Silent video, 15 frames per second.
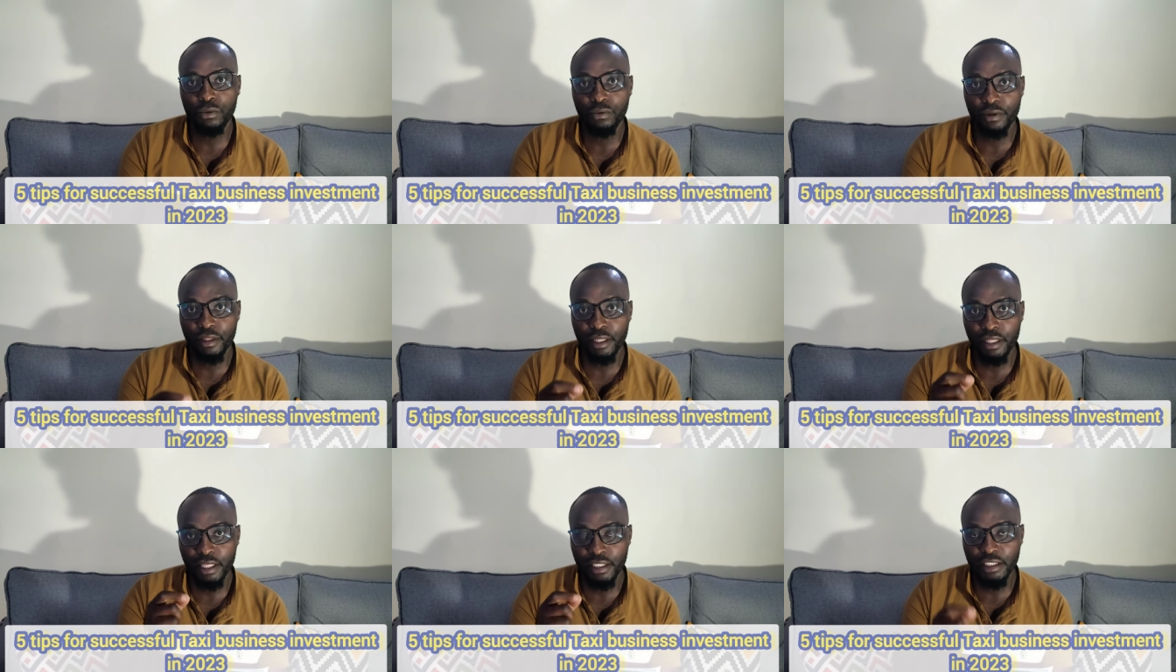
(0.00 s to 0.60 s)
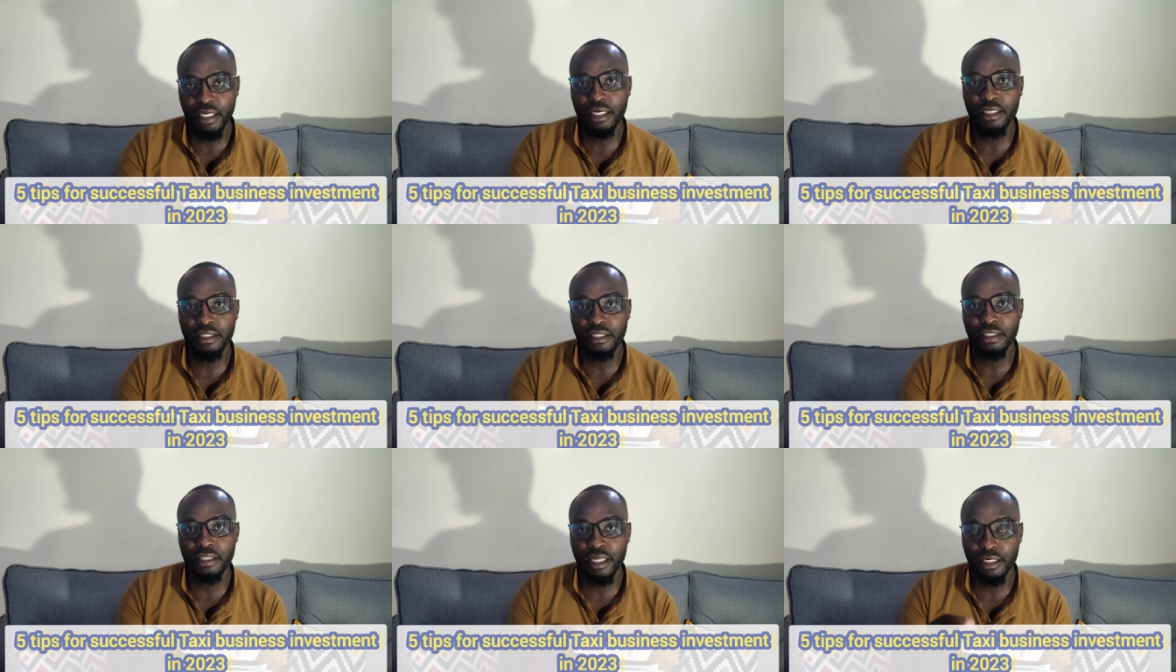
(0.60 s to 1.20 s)
with the
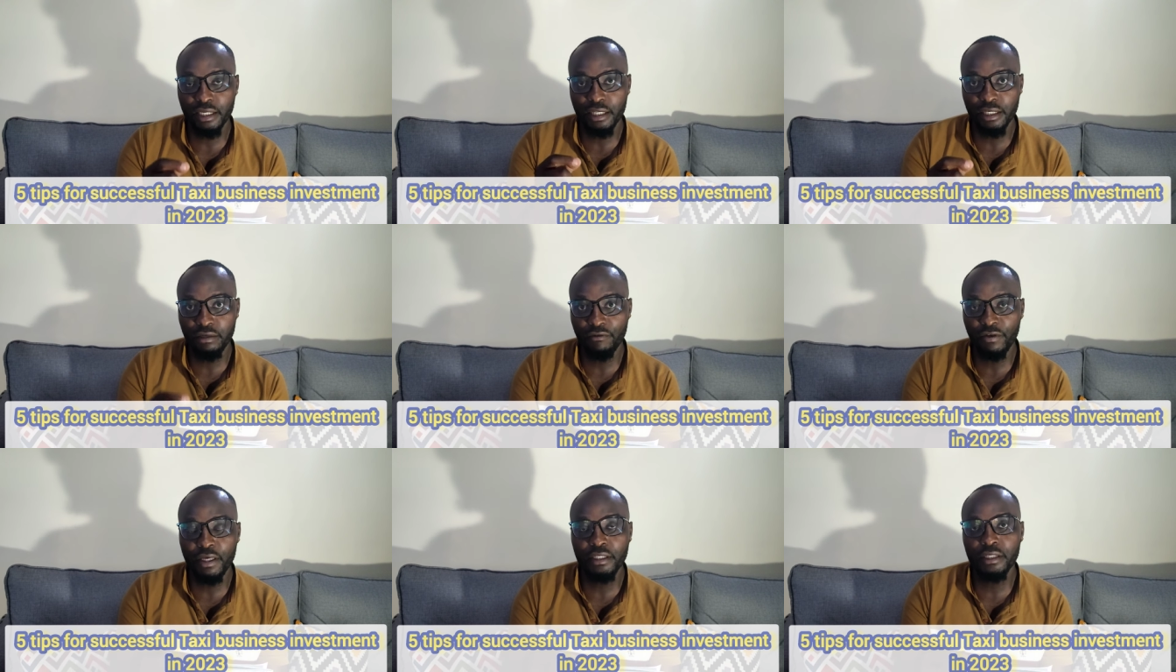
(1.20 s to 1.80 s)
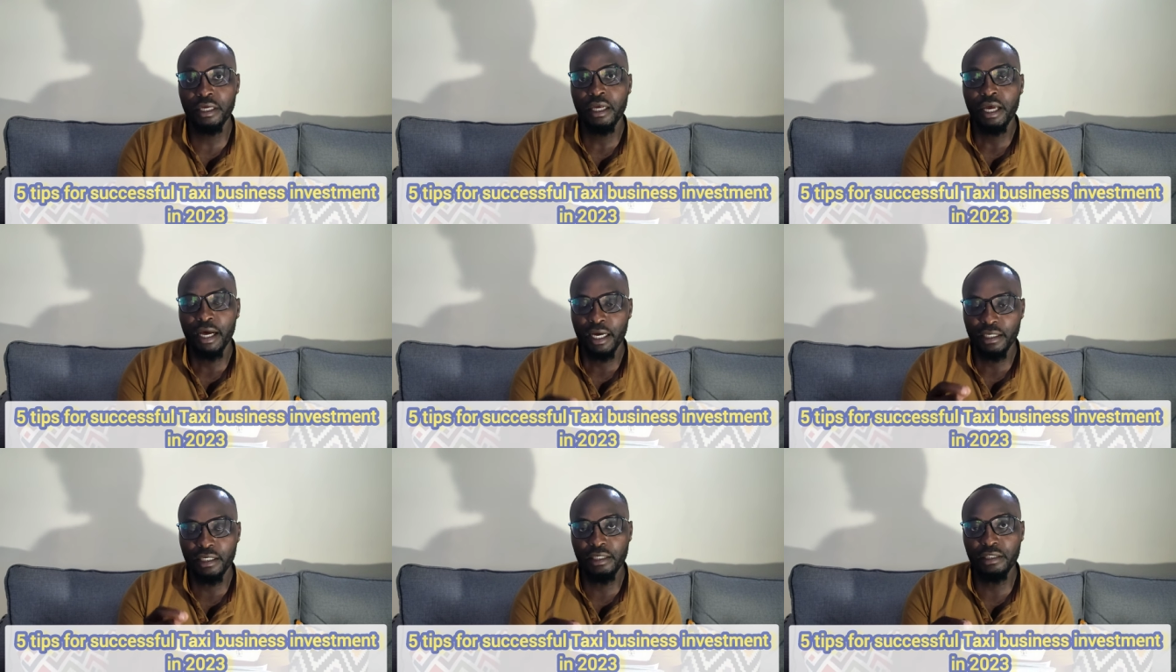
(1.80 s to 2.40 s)
challenges that they face.
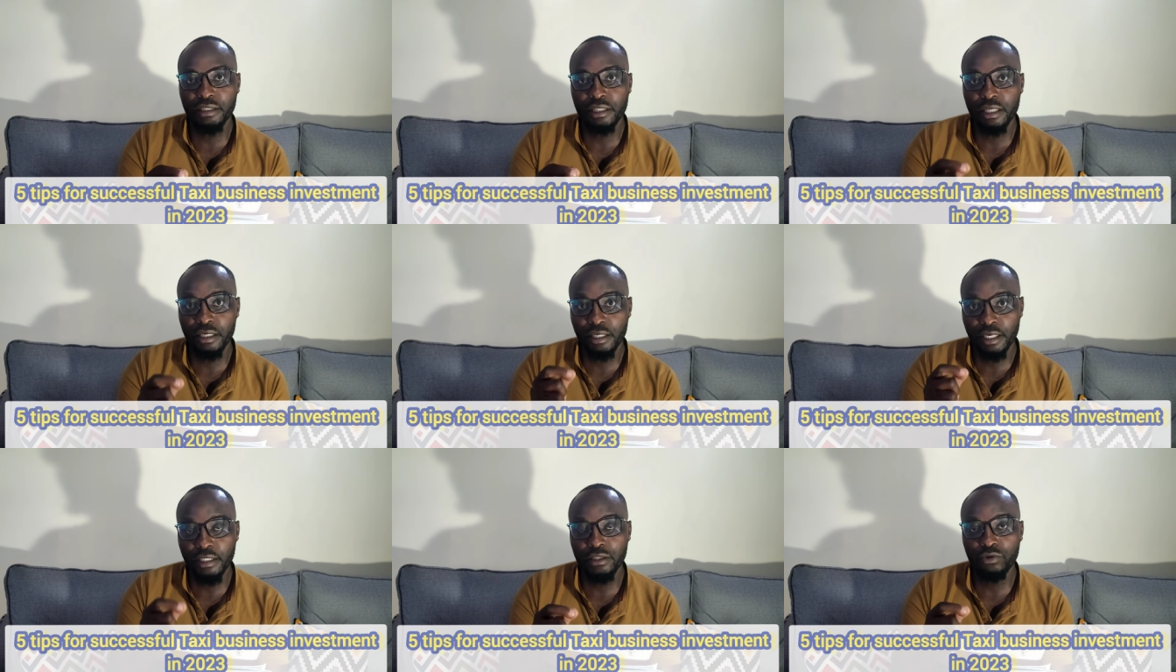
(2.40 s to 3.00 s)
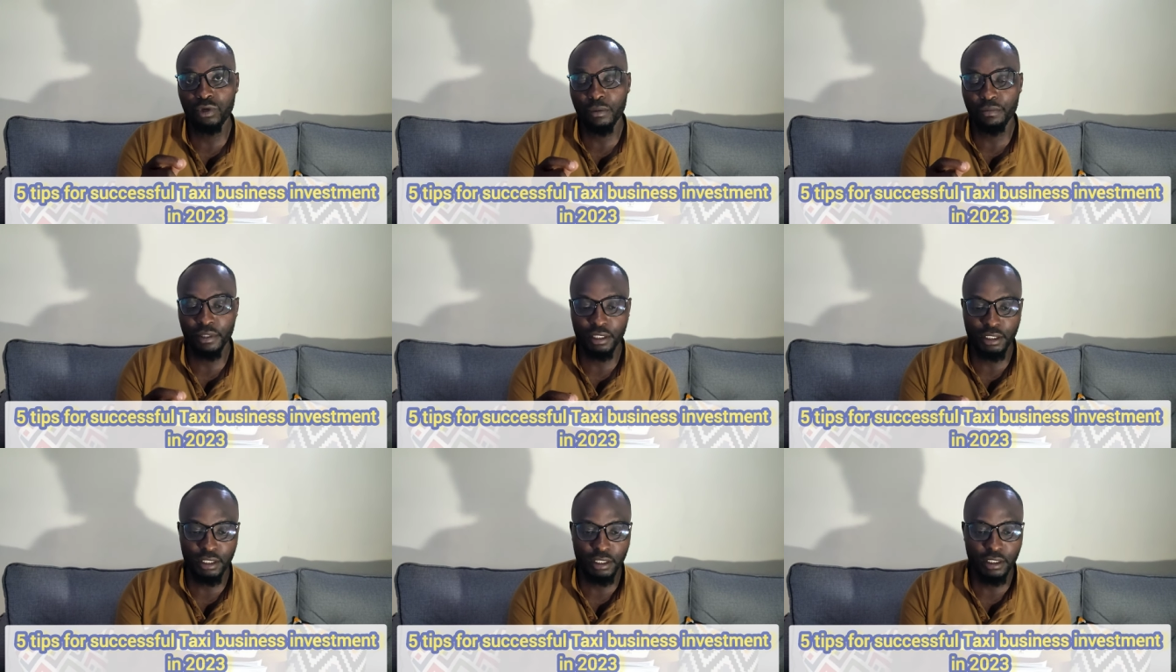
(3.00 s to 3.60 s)
At least they get to
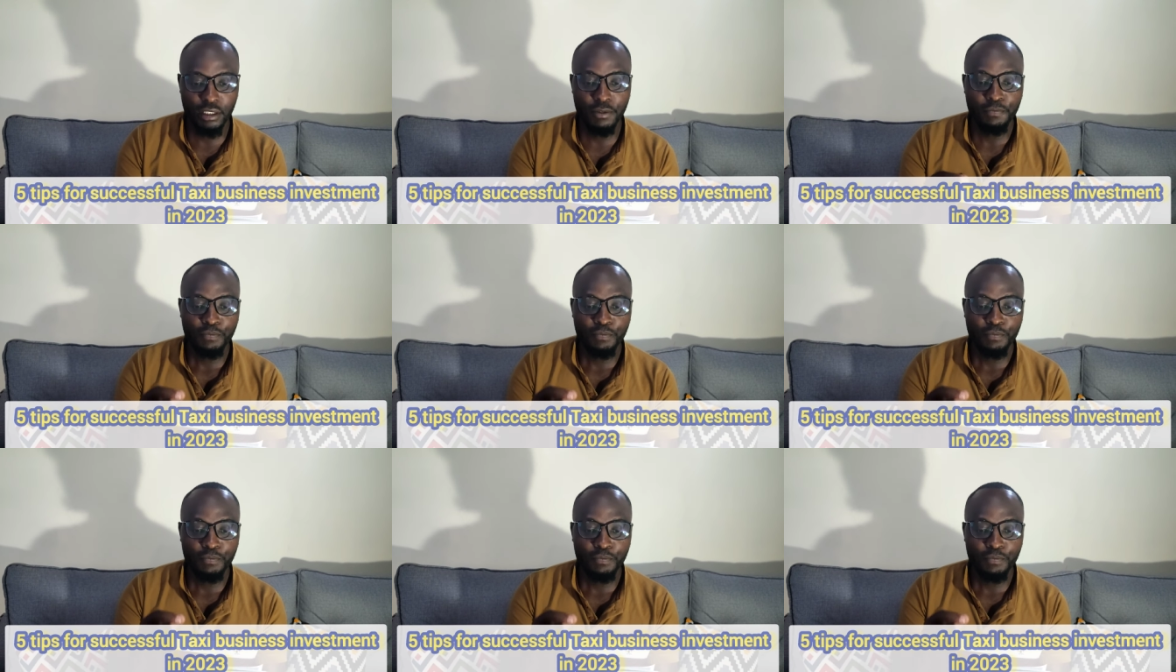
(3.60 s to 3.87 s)
appreciate.